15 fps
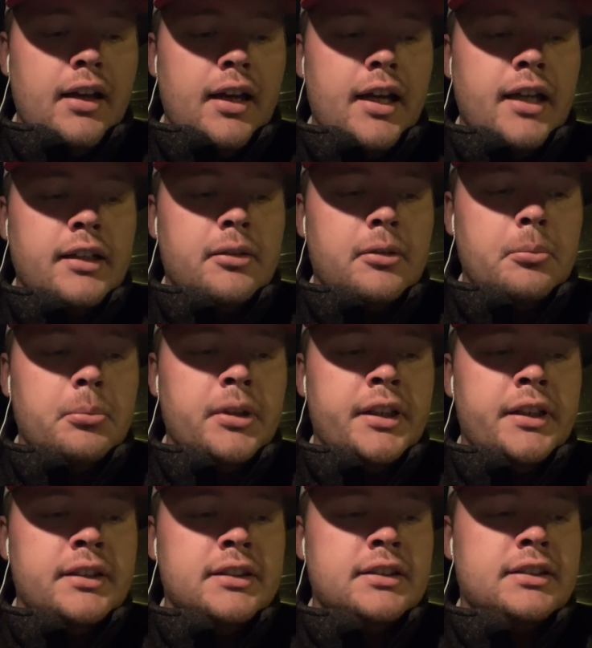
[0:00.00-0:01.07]
hadn't
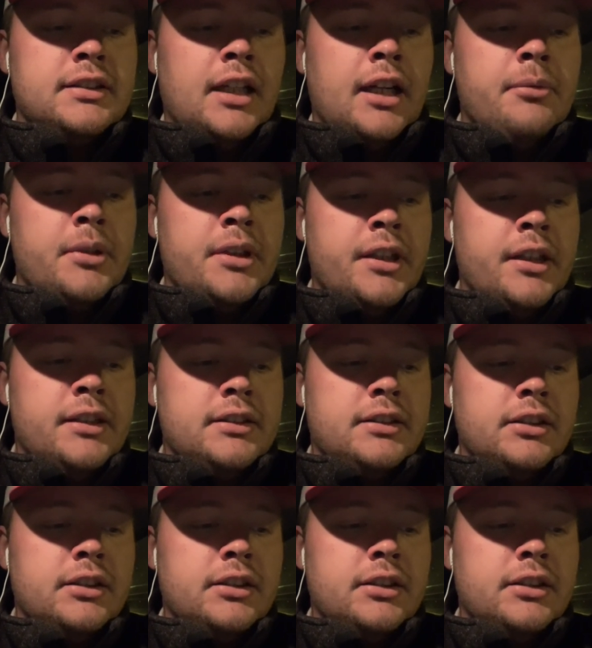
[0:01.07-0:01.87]
completed this assignment yet.